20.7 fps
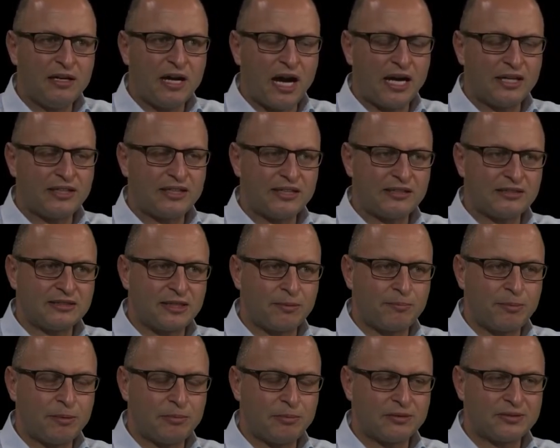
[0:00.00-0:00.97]
I think some
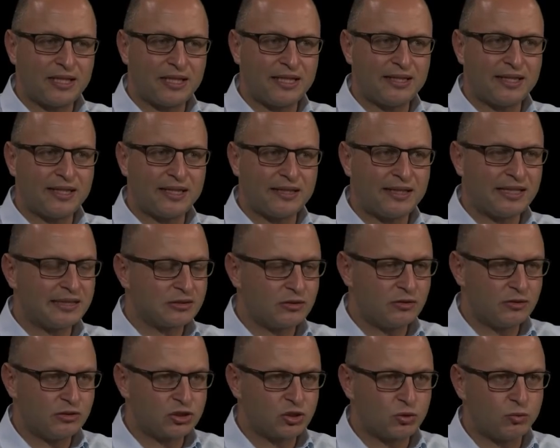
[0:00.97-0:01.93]
people are saying that that's going
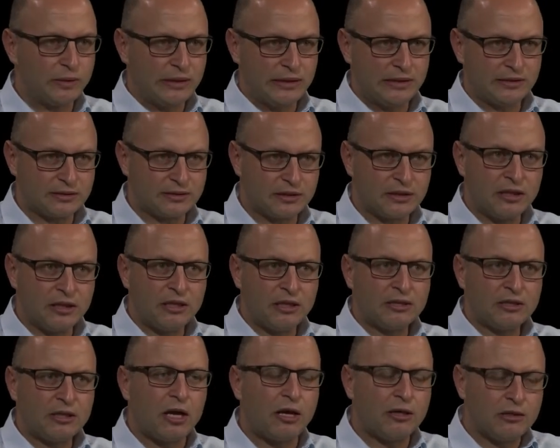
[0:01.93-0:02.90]
to squeeze
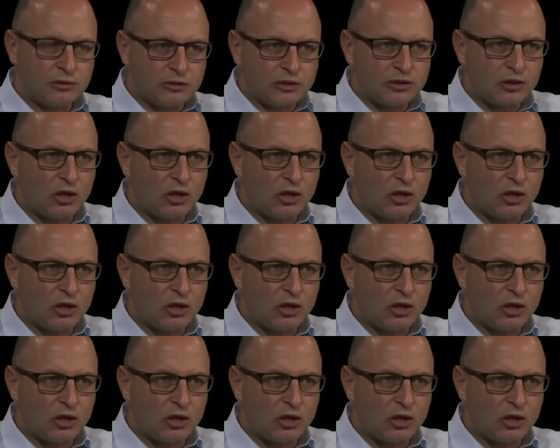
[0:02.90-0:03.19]
a,